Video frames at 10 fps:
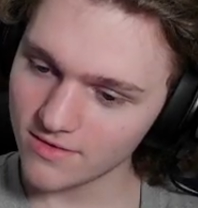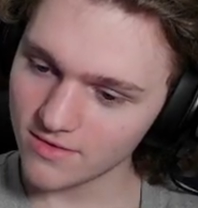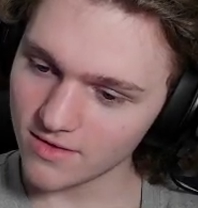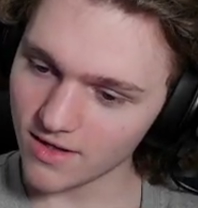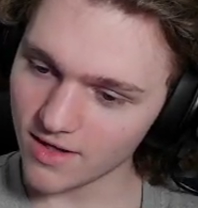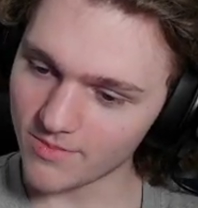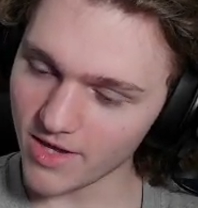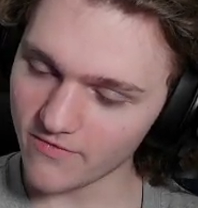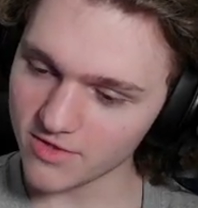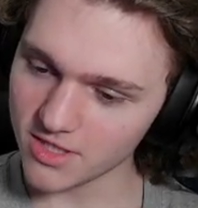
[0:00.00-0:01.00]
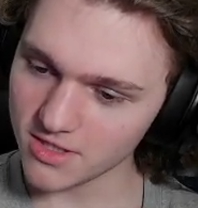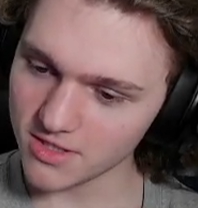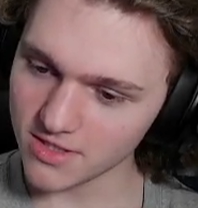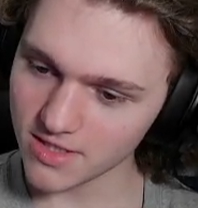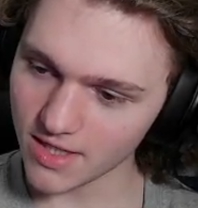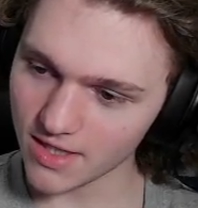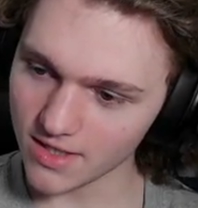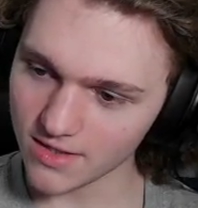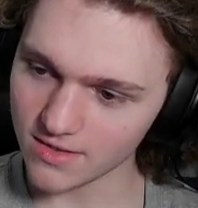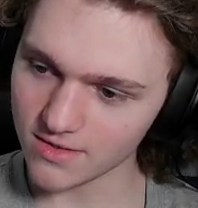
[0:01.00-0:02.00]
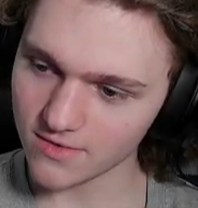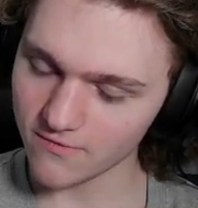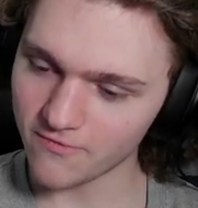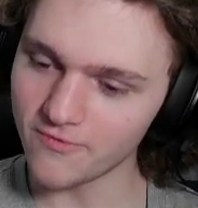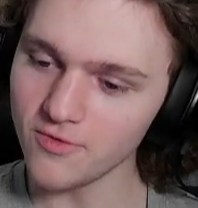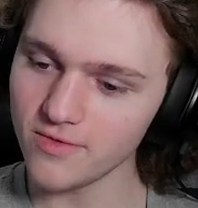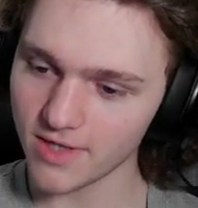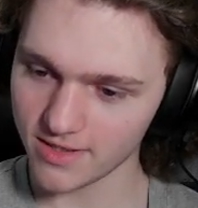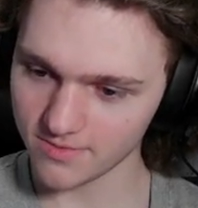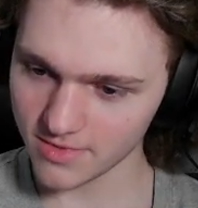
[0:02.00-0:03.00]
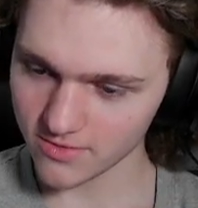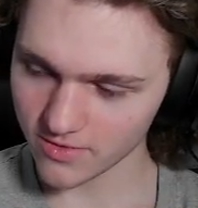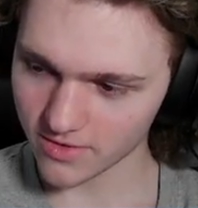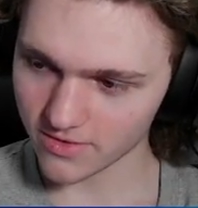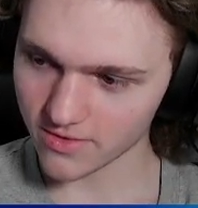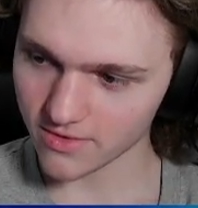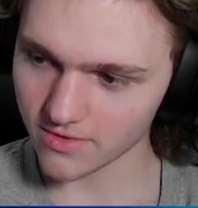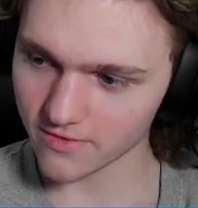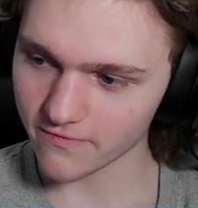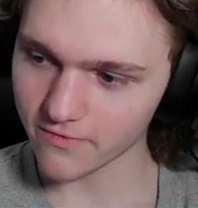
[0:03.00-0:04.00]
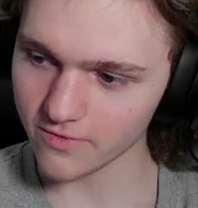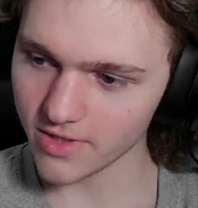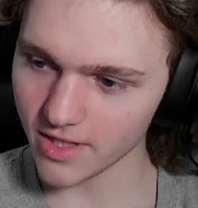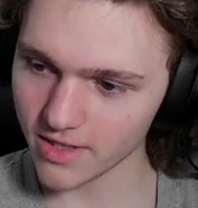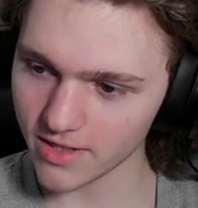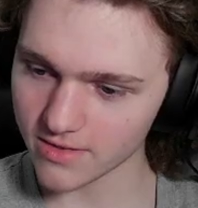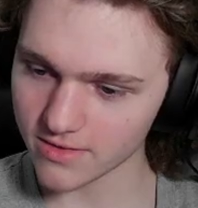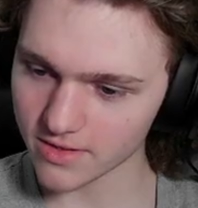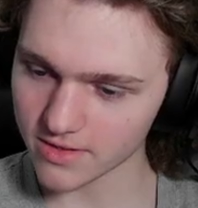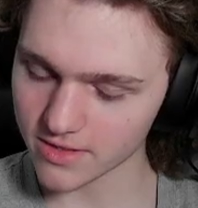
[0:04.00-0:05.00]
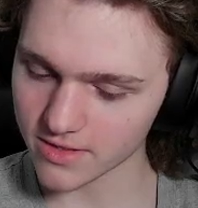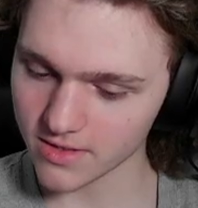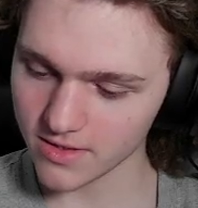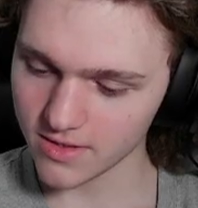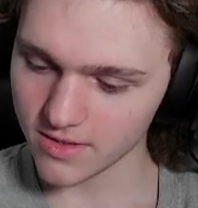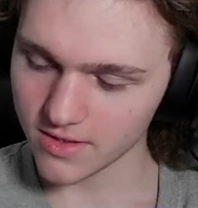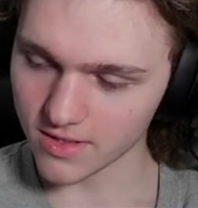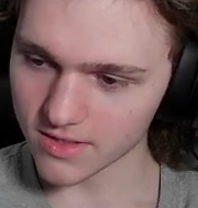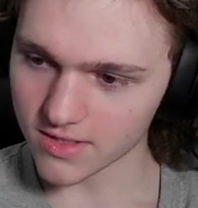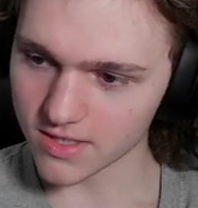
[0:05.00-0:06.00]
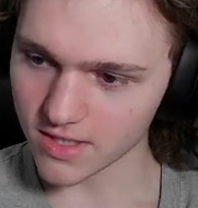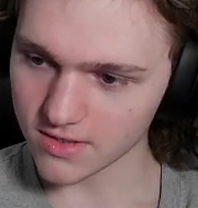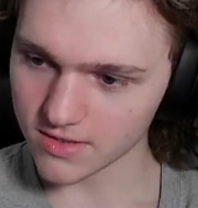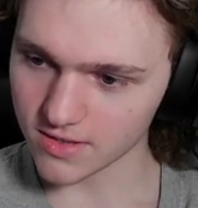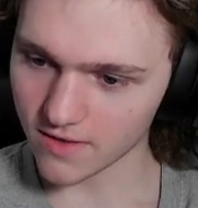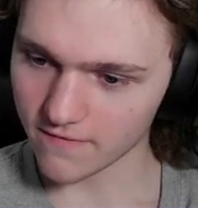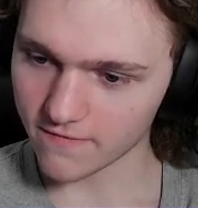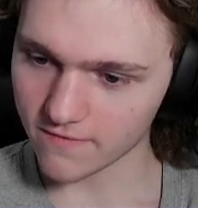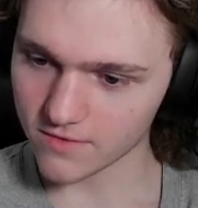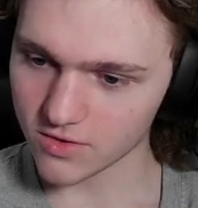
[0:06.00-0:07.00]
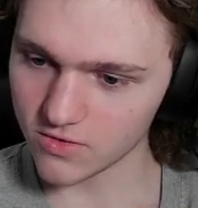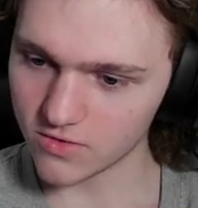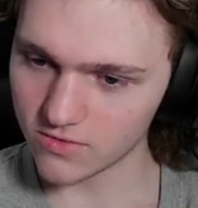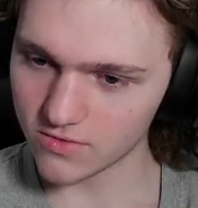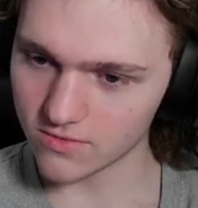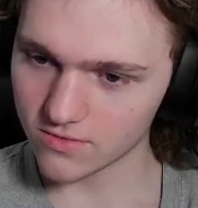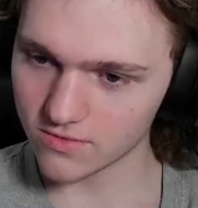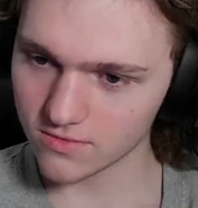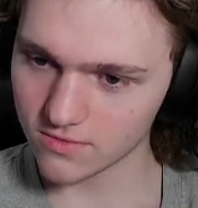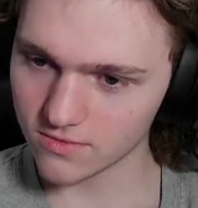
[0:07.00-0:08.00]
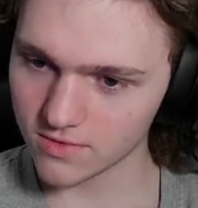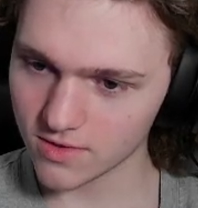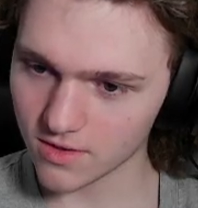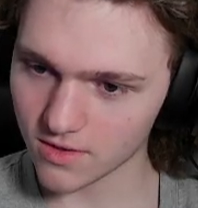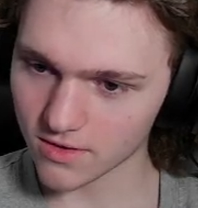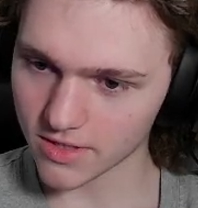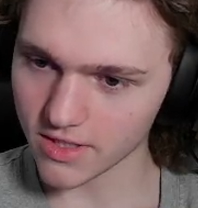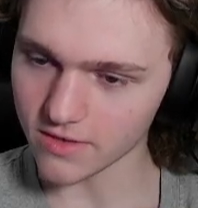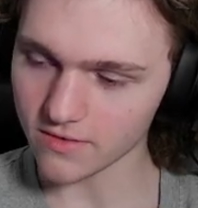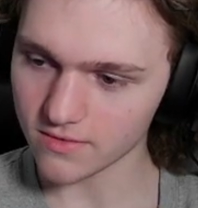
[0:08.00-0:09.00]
beverages and food items with their food dye, it does insane stuff to our teeth.